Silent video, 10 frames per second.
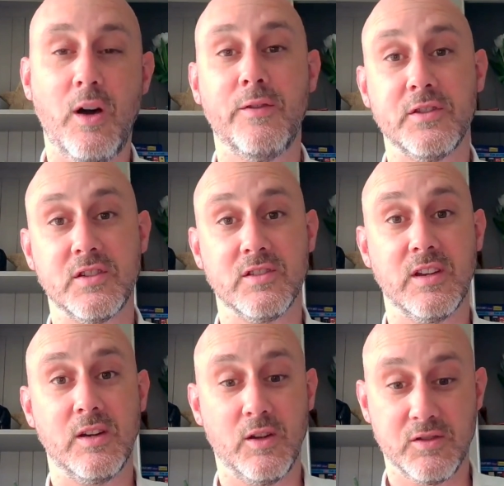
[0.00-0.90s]
offices
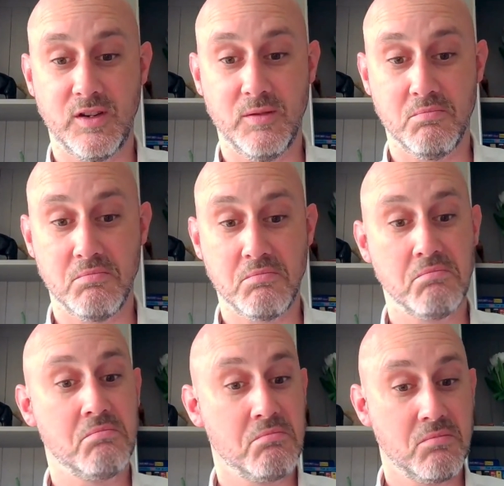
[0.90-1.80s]
in Nottingham?
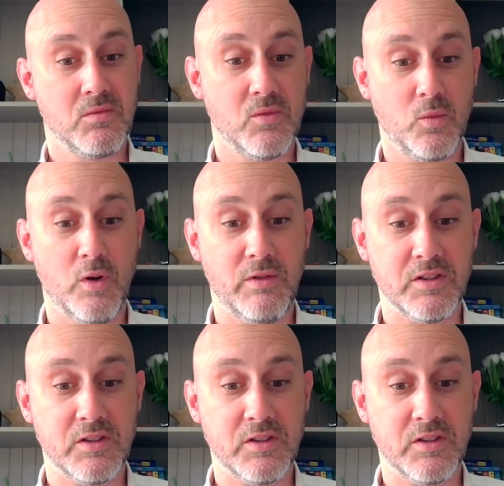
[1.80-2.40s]
What